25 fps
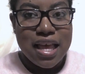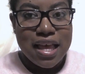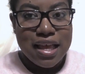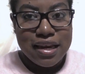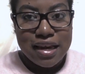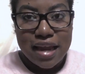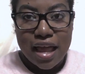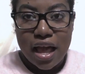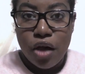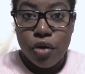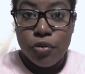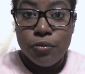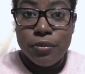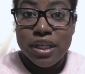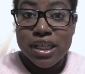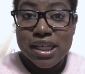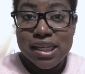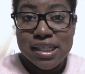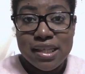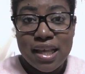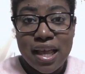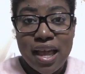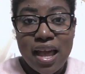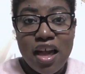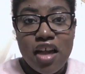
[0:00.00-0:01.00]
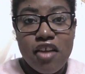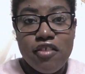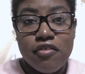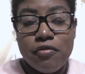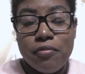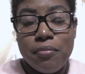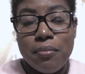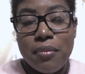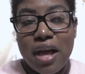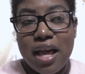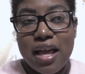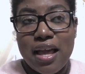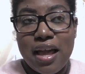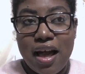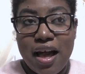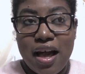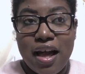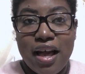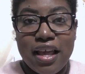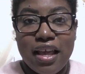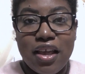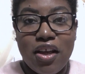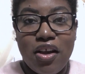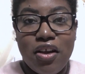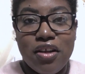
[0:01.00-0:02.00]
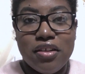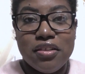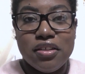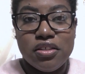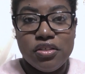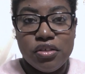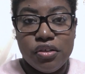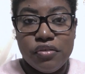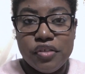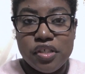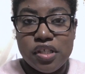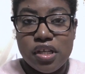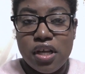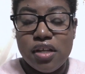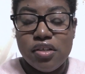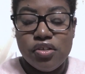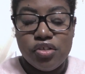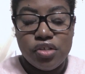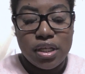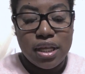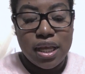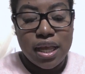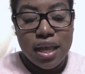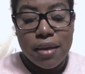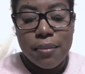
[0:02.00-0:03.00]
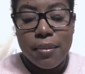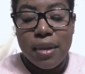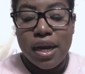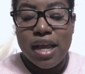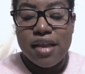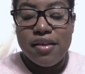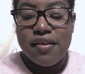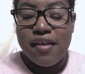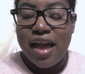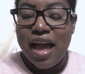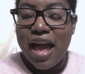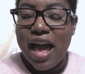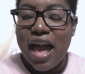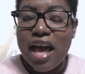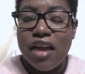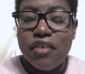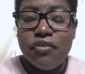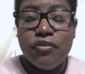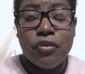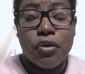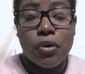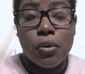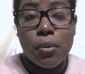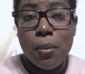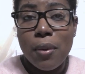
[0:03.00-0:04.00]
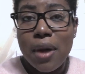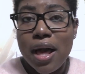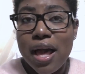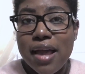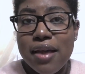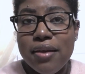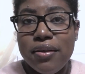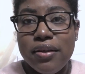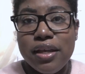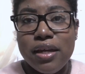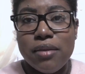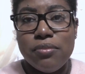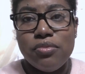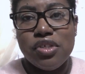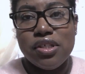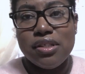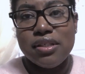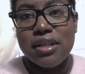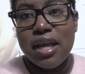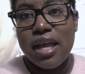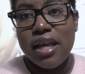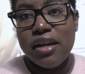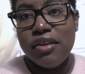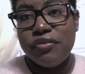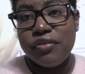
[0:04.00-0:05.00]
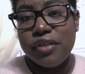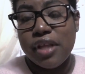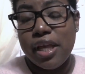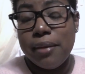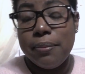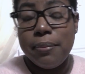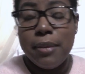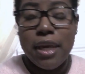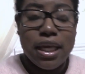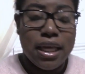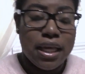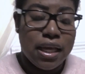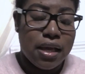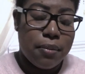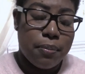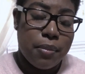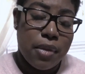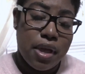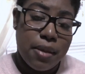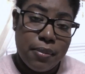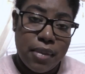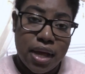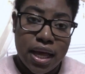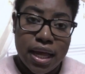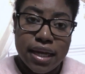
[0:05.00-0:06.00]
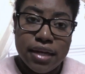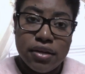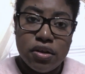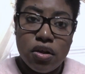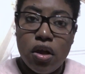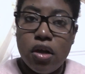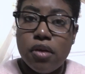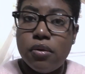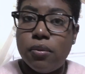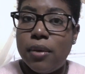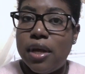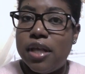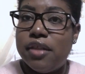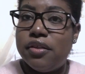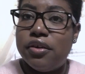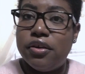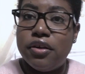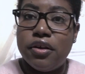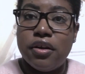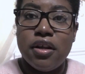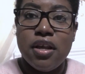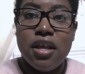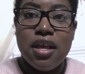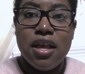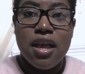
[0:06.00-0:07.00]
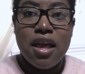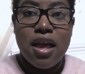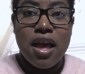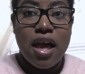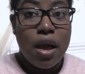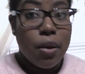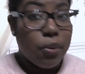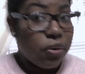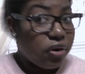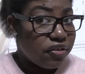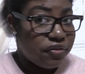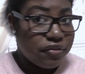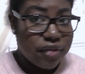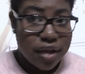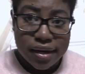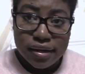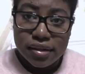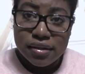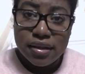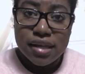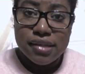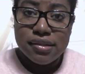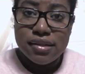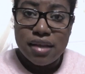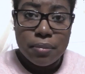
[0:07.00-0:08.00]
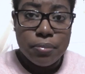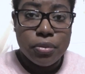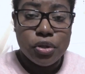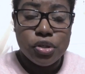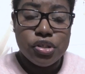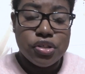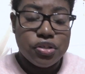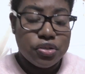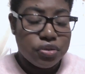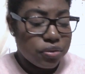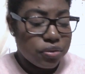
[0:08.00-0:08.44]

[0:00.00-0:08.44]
Now, because I have my eye on the Louis Vuitton GM, and I had for a while, and I'm just kind of like making up my mind on whether I want to finalize that purchase or